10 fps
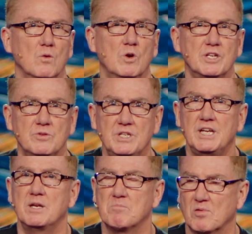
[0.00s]
what you
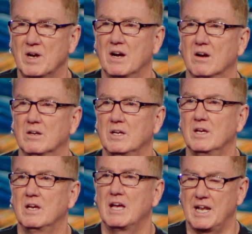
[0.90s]
need in prayer
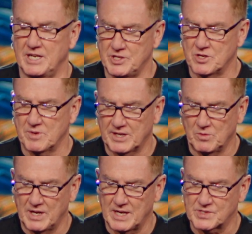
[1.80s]
and in your
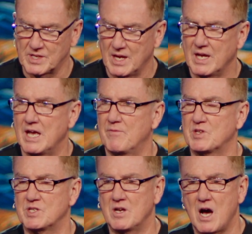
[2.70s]
requests. If
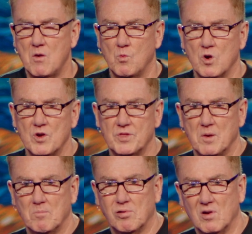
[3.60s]
it's not worth
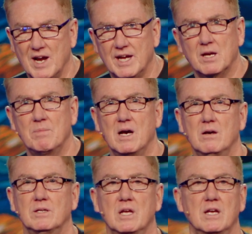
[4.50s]
praying
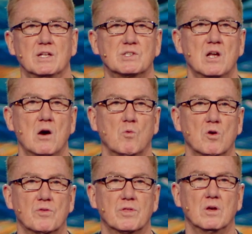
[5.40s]
about, it's not
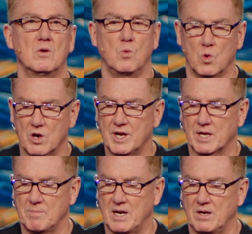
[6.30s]
worth
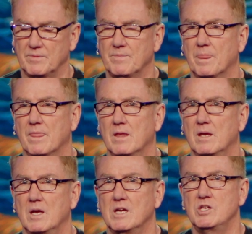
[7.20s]
worrying about.
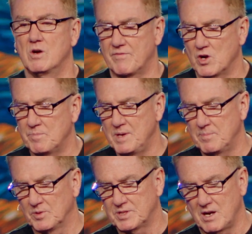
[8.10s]
You know, I've heard
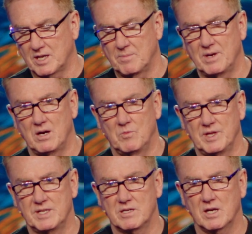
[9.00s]
people talk about, when
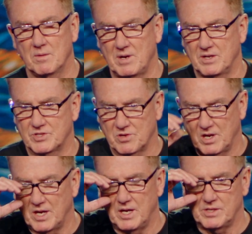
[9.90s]
they talk about
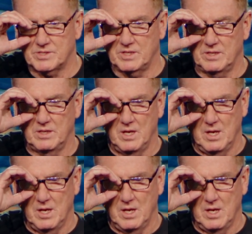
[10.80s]
trust and